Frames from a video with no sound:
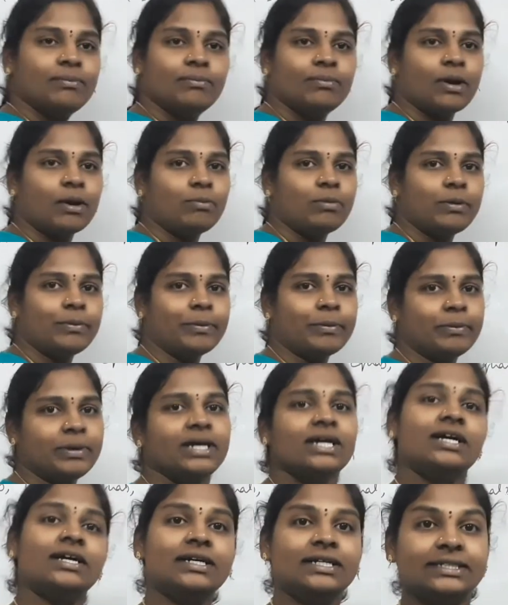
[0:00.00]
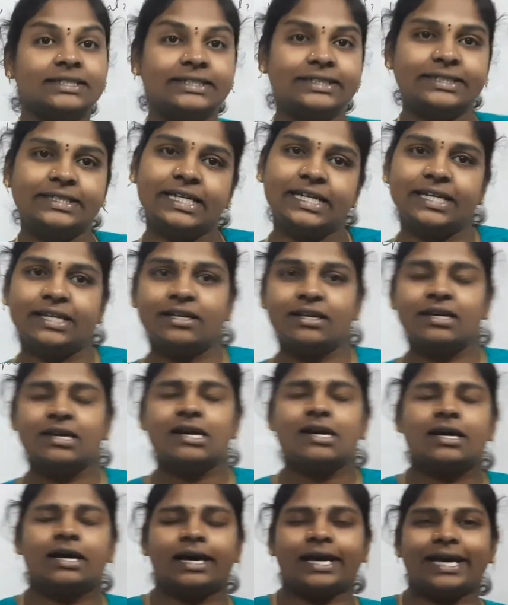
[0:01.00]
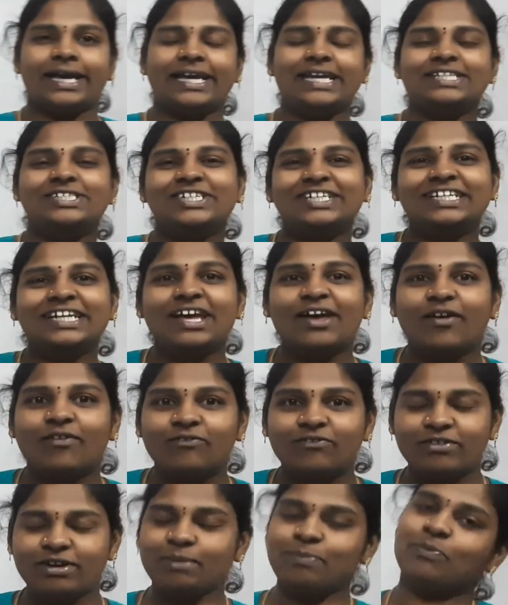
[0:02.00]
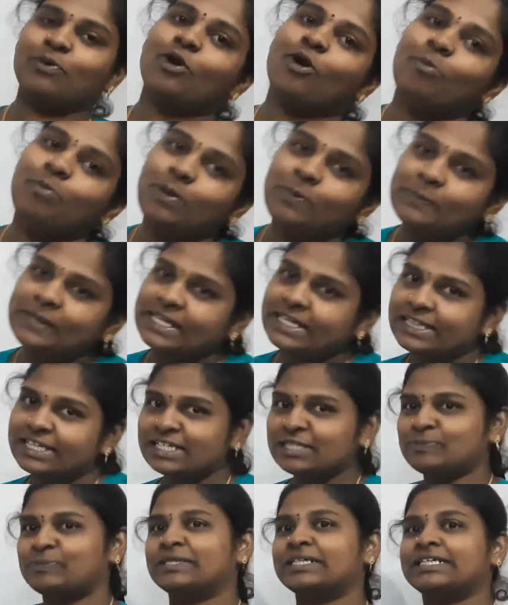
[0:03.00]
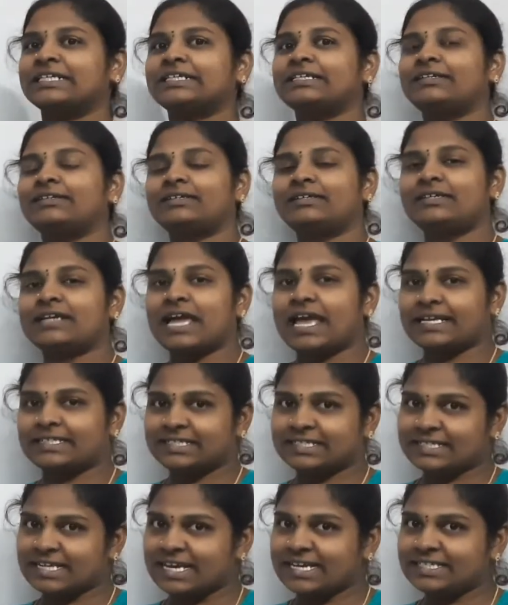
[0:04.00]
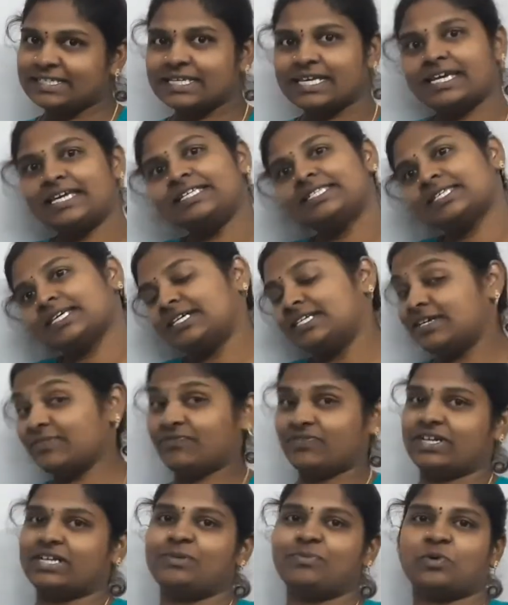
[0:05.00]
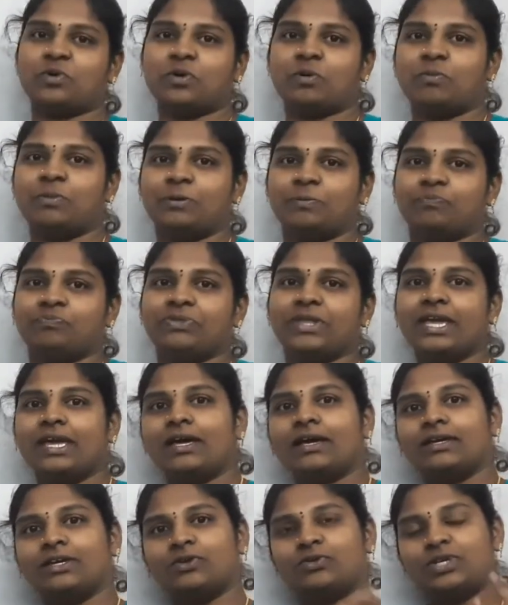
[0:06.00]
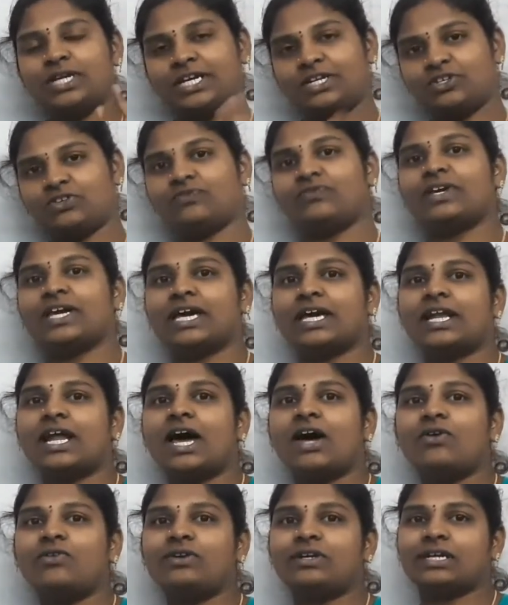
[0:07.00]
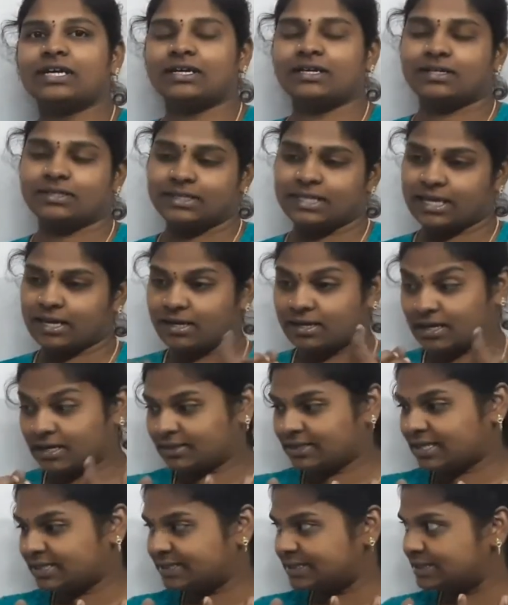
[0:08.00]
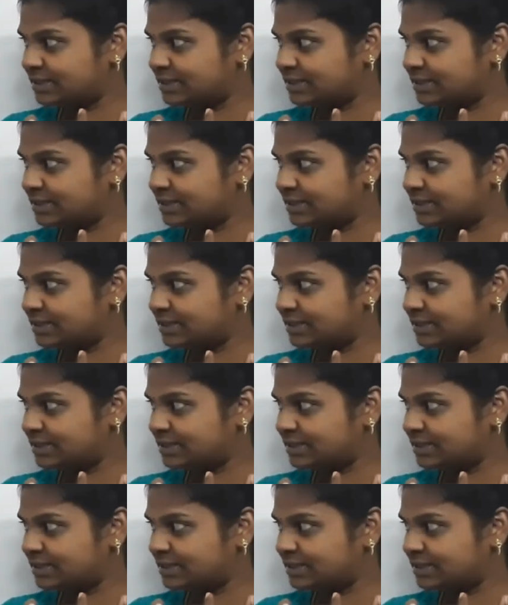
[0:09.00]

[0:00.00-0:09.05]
problem number 13. Each and every problem in this particular exercise is a different problem. You need to figure out the